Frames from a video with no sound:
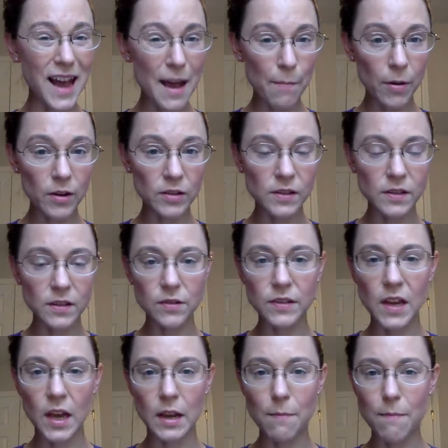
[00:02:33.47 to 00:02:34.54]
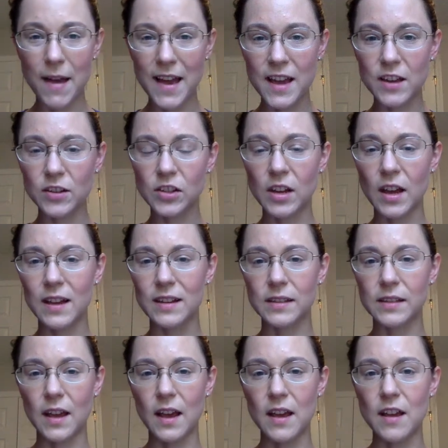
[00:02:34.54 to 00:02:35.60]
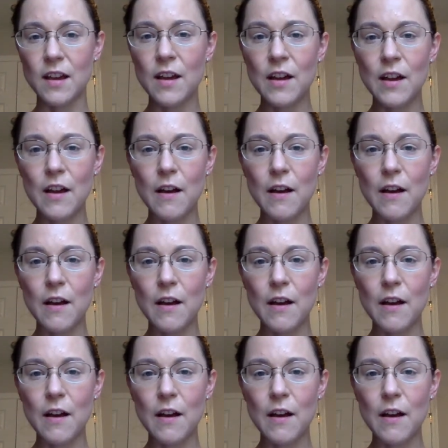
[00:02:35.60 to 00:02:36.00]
I personally use Honey Beige as a